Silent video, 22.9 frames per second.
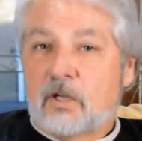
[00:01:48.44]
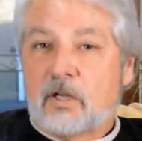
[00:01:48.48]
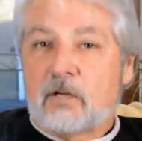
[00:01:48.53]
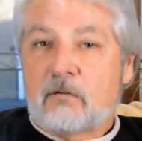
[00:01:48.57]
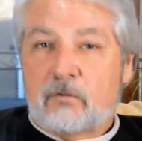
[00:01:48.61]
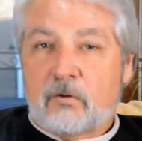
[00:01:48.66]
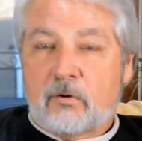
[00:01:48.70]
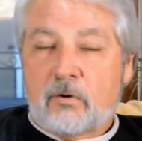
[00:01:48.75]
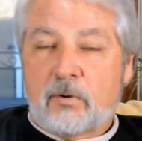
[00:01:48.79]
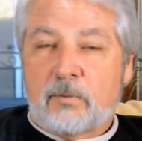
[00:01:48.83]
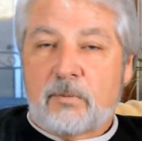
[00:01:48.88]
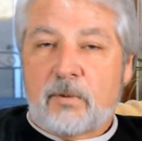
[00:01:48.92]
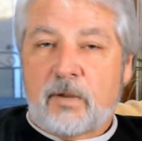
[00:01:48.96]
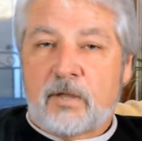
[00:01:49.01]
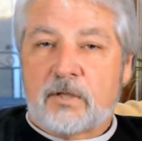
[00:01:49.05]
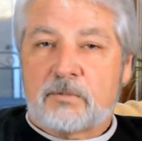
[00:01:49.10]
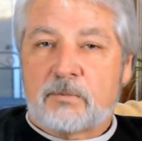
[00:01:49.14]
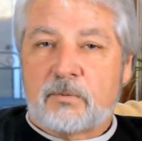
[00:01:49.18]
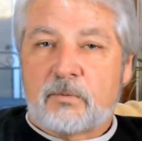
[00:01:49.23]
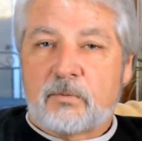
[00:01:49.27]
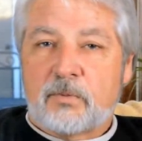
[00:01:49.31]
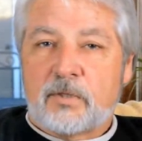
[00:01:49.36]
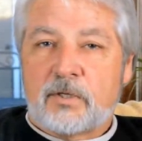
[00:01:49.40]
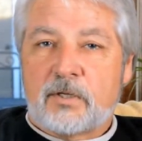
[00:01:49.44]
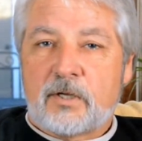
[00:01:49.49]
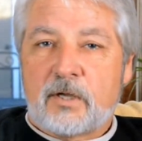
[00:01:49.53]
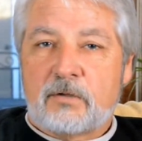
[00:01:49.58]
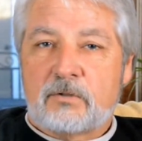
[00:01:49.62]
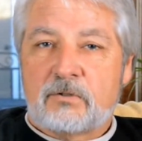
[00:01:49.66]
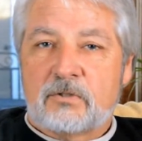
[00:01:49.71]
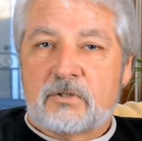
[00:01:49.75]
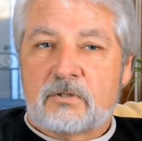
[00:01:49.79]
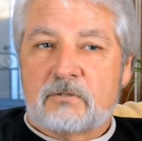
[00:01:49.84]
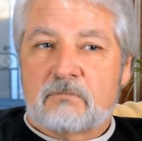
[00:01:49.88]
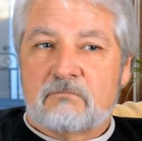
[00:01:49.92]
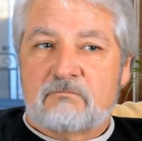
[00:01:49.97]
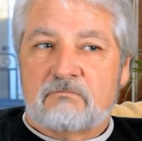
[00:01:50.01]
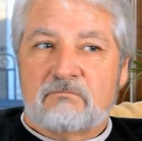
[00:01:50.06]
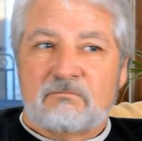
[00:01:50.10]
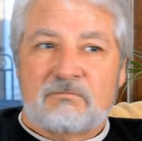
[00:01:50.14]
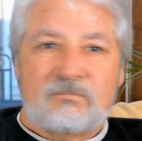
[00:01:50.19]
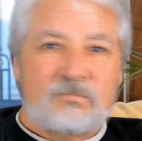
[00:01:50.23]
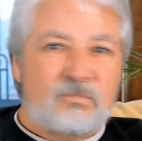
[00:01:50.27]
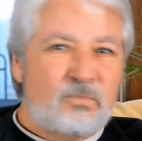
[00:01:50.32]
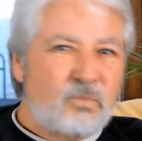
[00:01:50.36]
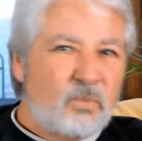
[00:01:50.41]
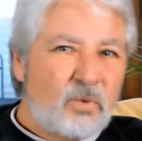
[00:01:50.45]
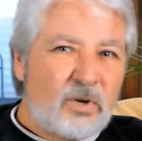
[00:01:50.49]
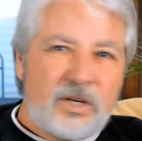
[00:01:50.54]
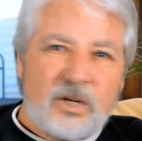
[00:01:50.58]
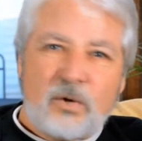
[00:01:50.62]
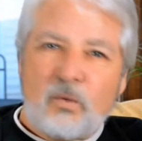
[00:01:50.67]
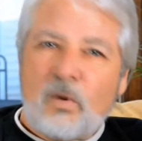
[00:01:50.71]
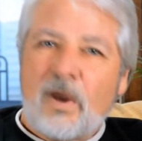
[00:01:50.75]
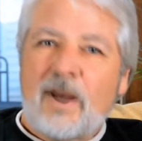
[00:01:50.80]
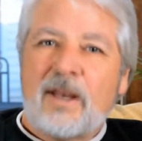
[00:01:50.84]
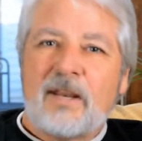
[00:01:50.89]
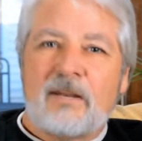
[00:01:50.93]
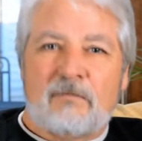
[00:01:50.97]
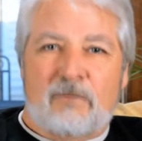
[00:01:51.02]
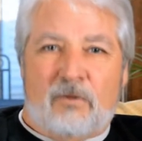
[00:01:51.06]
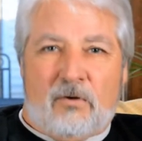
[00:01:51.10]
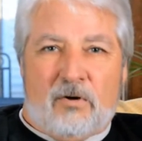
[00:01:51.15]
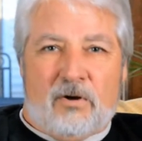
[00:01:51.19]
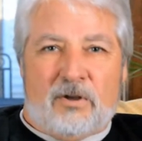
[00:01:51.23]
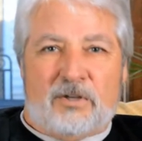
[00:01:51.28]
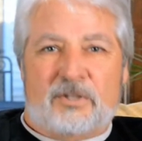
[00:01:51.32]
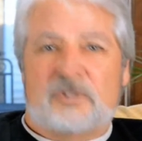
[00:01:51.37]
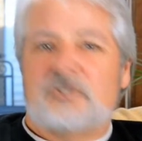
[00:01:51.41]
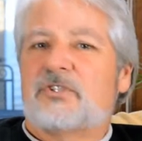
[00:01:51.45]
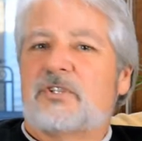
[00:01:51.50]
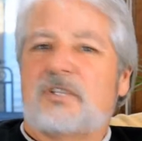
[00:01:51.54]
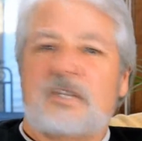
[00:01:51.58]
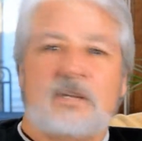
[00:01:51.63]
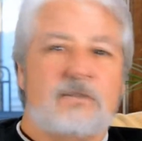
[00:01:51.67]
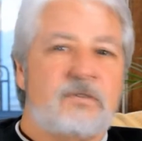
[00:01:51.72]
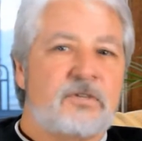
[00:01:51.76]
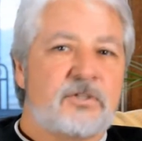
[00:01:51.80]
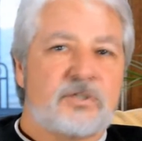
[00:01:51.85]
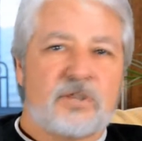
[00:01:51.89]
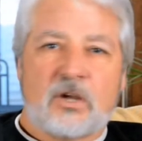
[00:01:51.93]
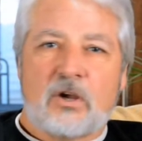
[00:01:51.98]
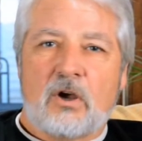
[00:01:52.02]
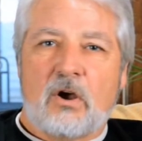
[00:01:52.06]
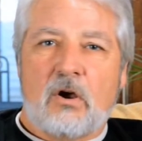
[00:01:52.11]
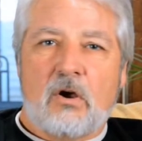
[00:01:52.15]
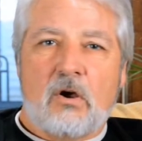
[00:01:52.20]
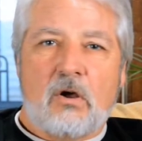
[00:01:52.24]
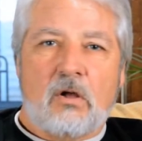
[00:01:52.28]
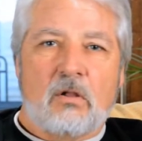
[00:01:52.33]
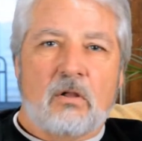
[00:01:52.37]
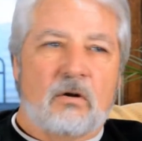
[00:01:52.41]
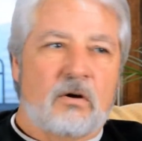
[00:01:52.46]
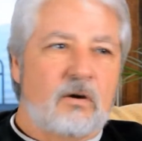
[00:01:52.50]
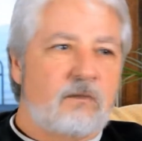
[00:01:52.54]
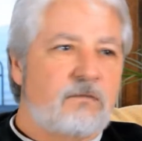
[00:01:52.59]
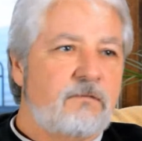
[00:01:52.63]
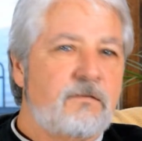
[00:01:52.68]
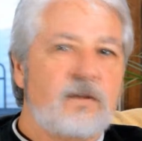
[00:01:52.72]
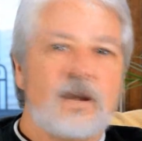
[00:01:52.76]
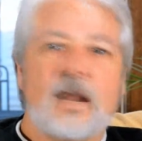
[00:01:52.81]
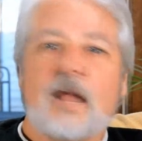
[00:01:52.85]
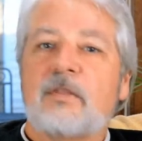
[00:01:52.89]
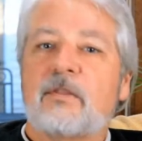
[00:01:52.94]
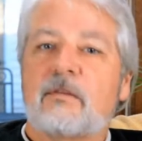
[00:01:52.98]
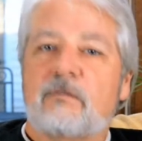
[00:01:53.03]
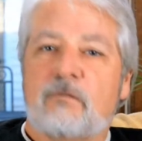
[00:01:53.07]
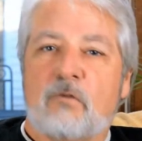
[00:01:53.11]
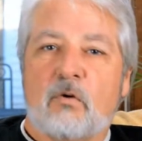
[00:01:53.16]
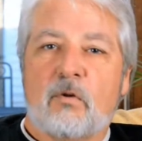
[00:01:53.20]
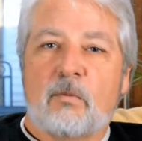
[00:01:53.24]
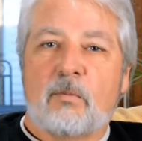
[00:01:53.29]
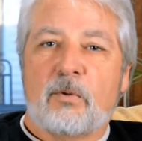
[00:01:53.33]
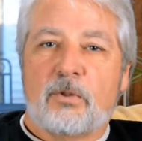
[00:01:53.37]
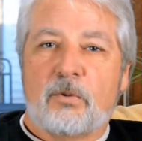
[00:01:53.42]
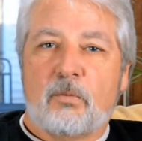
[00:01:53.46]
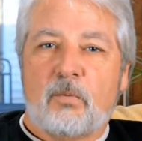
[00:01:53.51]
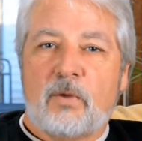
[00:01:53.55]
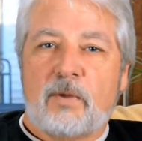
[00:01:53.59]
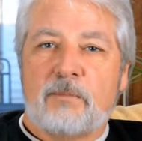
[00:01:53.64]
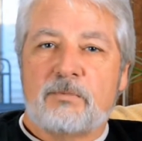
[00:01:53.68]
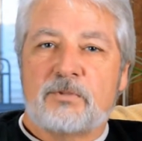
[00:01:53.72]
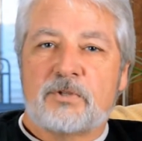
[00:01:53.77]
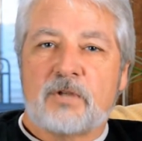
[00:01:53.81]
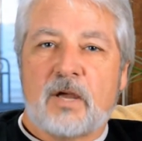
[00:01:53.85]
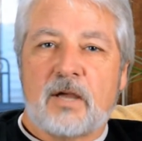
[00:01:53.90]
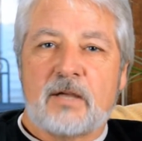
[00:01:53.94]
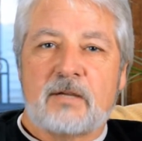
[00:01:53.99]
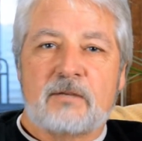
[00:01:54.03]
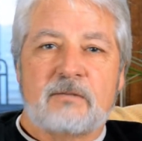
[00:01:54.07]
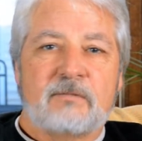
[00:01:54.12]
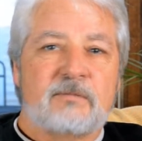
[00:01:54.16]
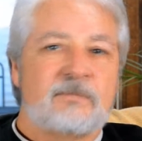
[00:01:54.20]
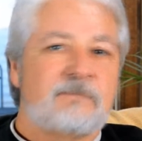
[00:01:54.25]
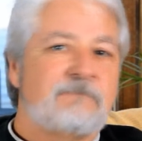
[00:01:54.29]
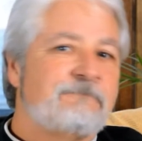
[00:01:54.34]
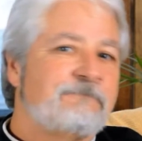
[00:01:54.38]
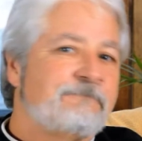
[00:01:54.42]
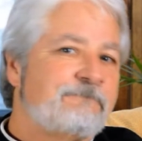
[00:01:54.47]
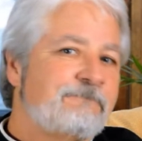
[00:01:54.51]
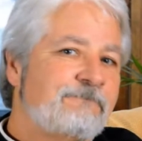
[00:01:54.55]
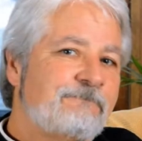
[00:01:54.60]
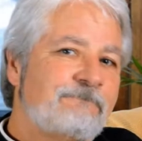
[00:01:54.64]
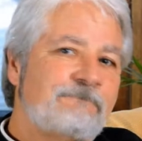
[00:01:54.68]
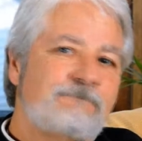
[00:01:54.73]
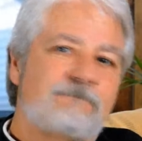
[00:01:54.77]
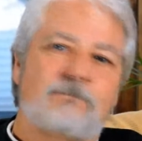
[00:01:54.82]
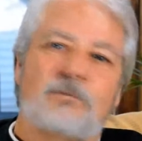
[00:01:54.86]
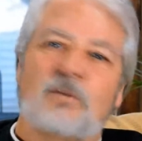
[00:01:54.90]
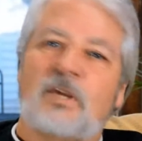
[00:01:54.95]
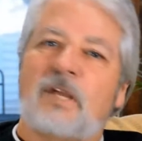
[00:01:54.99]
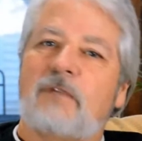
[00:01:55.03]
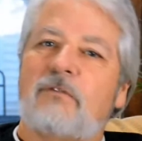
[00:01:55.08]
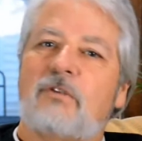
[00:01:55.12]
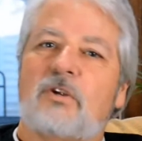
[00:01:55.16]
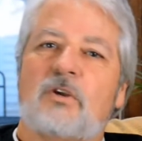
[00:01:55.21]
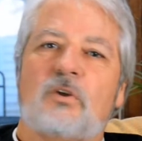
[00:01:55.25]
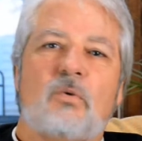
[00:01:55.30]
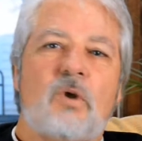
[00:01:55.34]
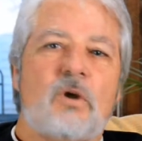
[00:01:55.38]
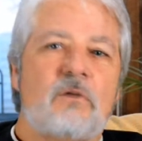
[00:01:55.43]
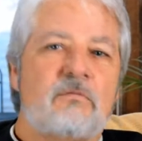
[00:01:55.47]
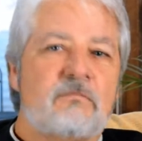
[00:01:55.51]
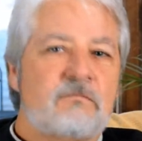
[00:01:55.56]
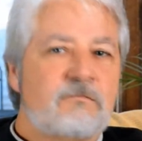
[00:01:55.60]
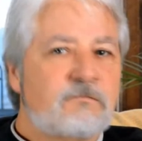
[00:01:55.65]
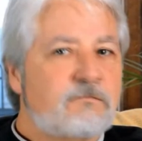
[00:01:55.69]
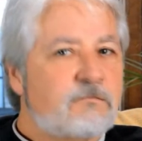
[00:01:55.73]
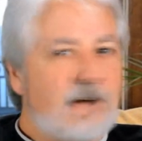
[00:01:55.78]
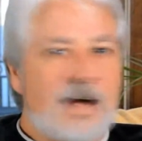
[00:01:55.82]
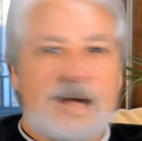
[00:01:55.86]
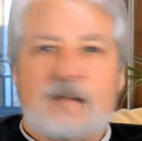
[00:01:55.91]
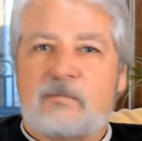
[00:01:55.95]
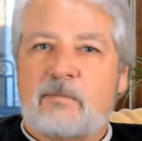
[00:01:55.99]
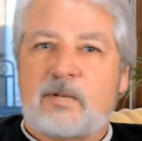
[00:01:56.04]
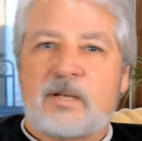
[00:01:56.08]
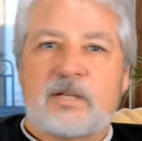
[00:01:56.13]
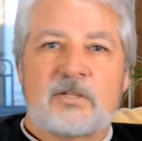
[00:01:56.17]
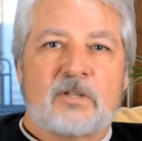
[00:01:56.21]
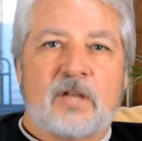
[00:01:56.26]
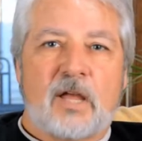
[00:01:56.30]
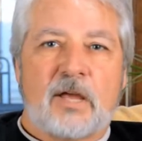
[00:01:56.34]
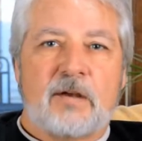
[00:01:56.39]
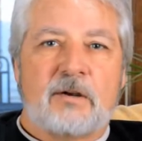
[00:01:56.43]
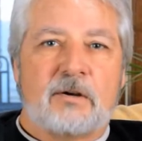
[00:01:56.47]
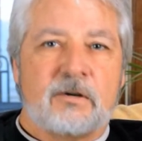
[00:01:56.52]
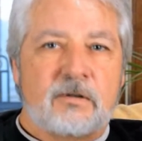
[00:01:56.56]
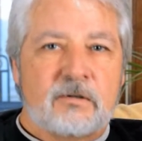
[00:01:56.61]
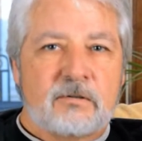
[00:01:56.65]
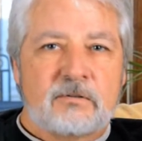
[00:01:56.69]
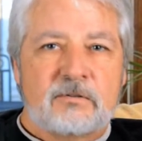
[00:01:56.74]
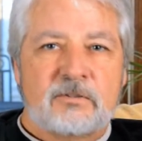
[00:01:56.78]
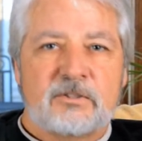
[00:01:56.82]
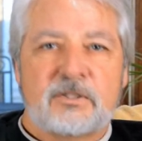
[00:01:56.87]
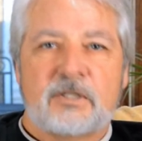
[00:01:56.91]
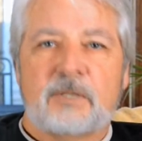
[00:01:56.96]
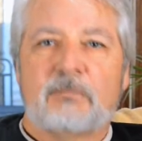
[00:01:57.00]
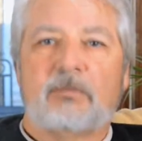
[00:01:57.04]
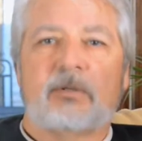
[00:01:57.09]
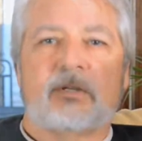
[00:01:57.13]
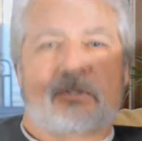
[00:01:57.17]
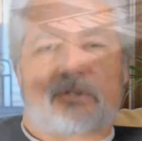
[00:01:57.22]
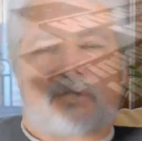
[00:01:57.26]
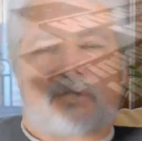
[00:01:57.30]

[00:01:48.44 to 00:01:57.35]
looking for replacement windows, what are you waiting for? Just give us a call or fill out the form on the website. Give you a quote 5 minutes later. Simple